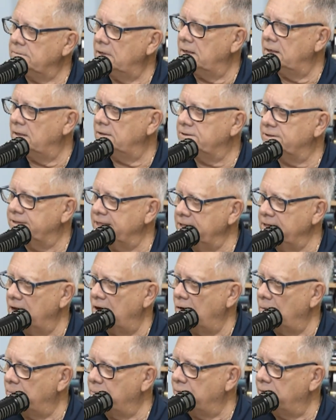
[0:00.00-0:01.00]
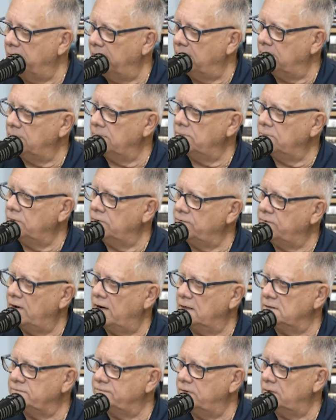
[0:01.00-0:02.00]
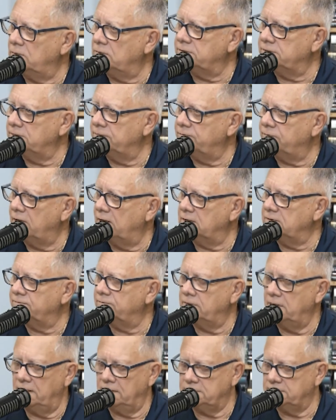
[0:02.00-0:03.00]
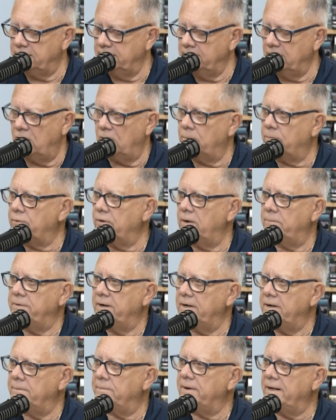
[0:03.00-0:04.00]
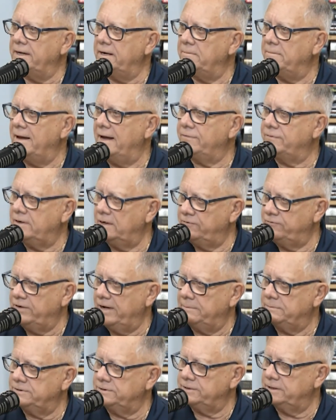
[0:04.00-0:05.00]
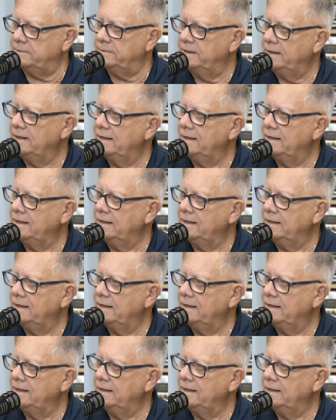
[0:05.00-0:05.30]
Seton Hall Prep with Franz Volsi. Franz and Seton Hall Prep ended up playing DeMatha in the championship.